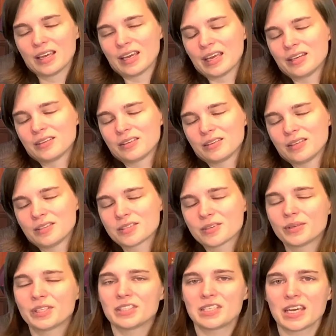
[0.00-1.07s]
And it's
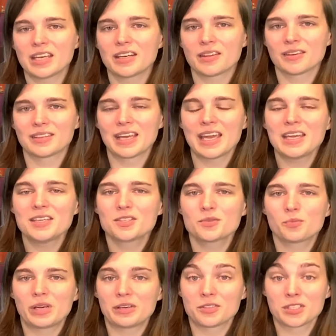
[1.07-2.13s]
going to take another case
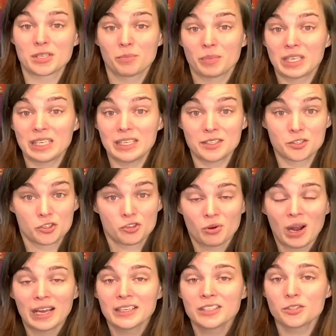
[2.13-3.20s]
where somebody is
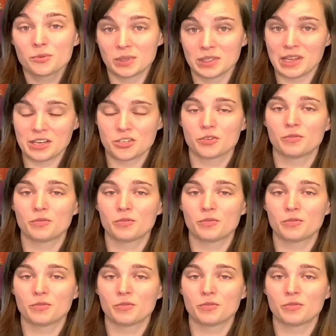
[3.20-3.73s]
trying to allege a